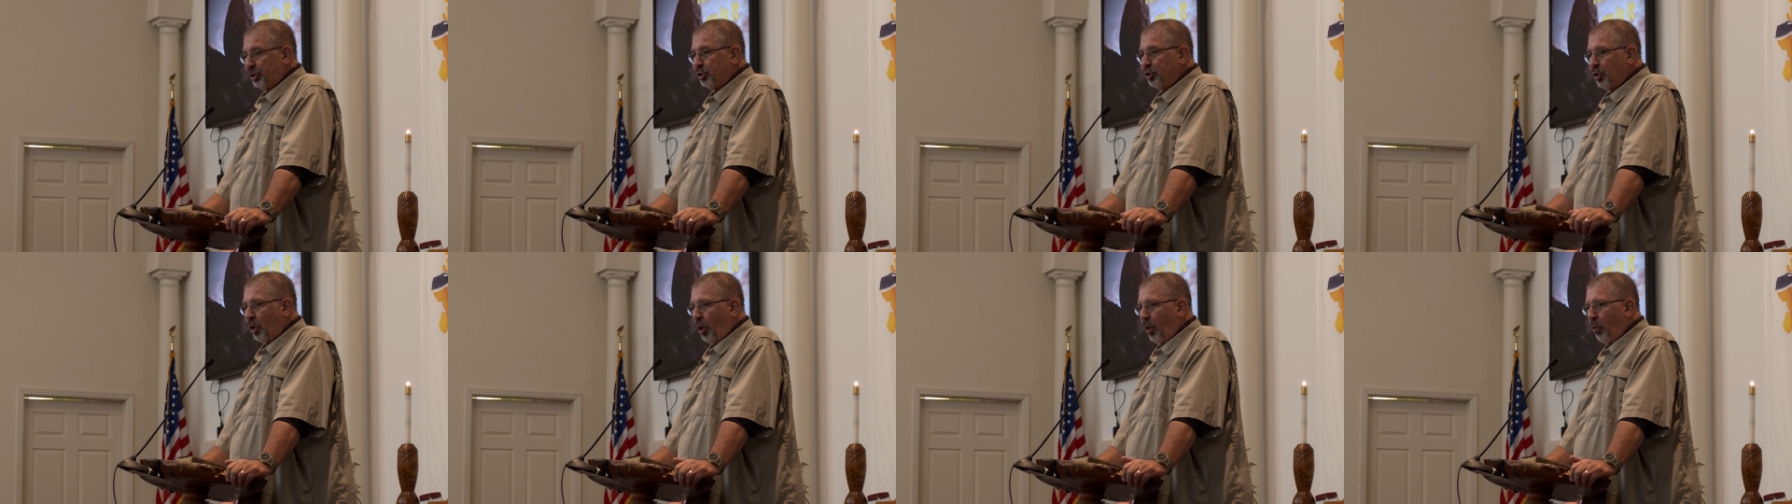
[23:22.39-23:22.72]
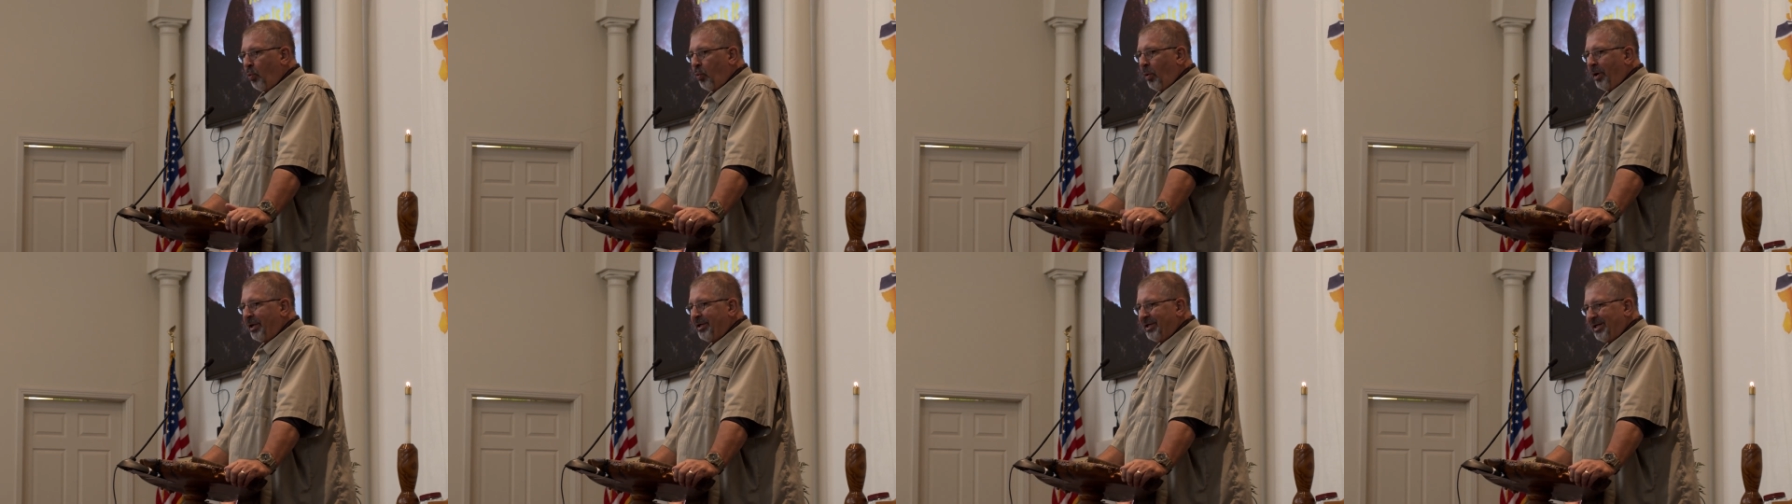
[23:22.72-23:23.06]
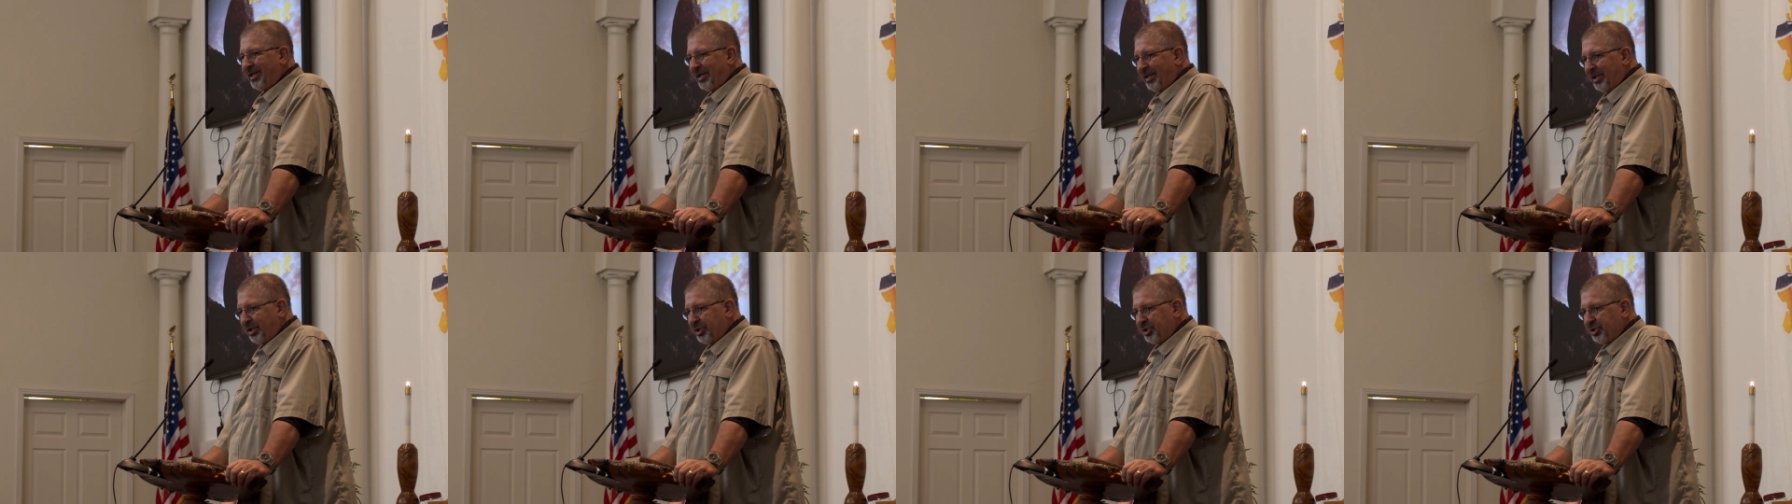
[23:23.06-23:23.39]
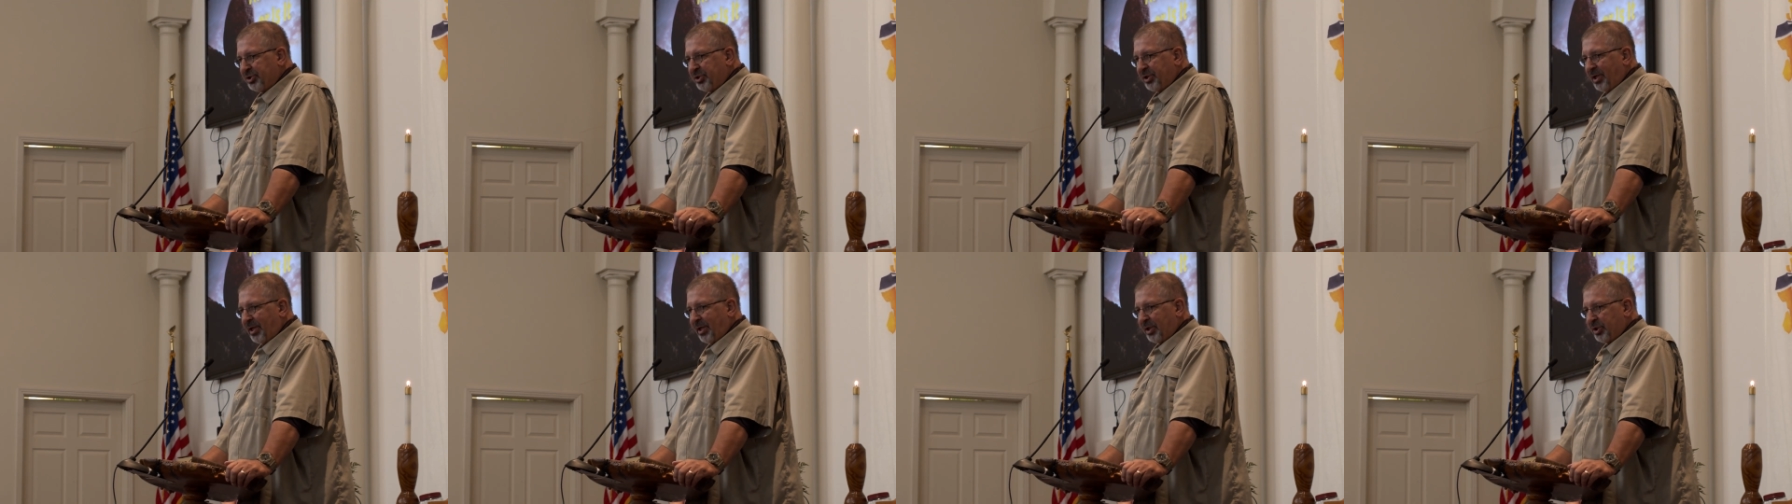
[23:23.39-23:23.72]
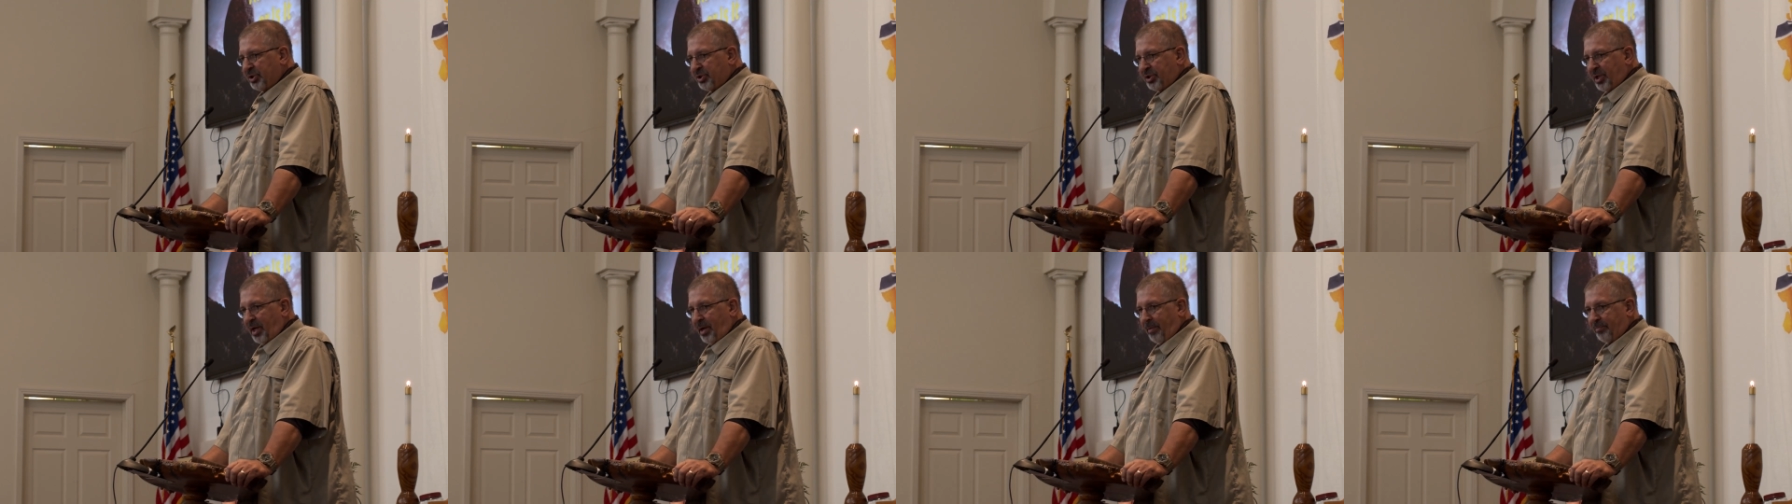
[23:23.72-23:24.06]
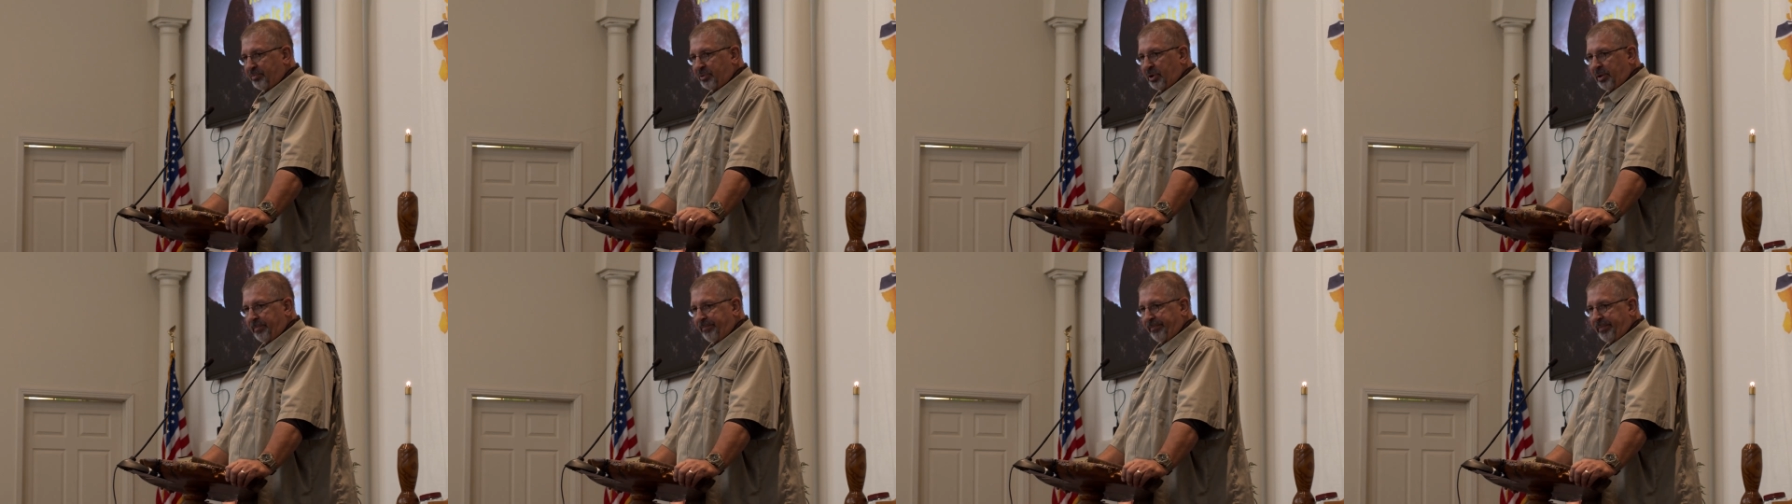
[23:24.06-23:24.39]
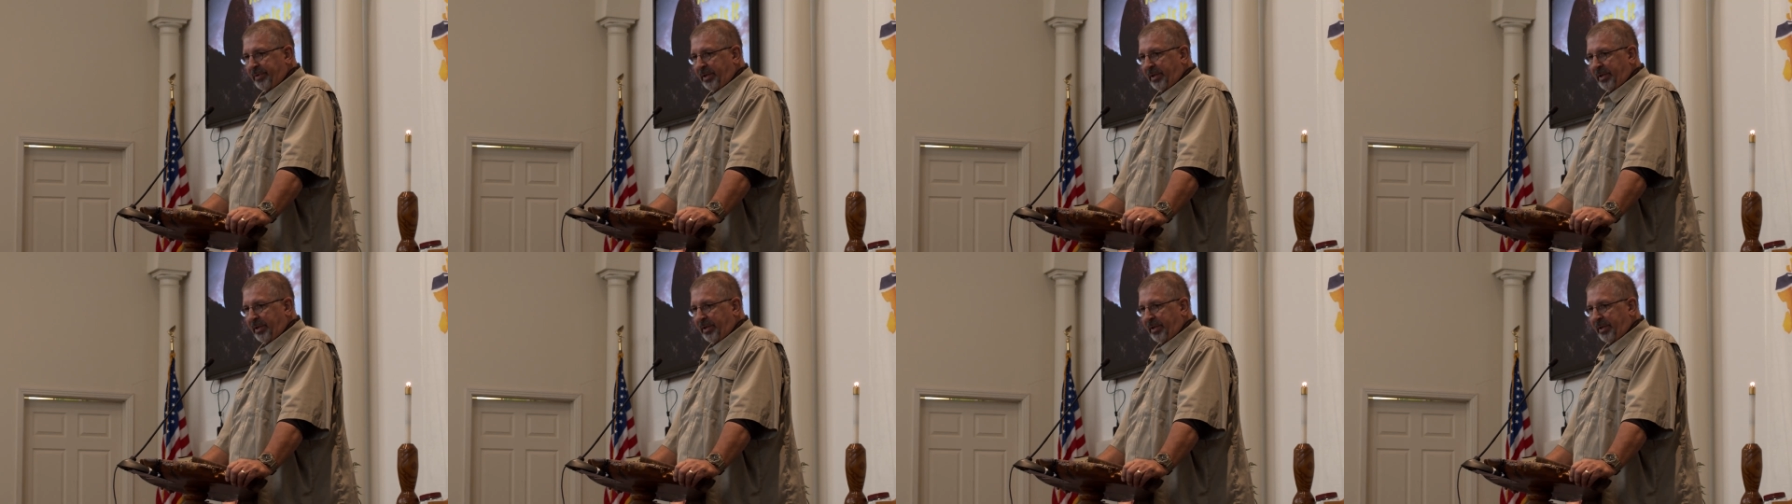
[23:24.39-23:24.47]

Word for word: No one is exempt.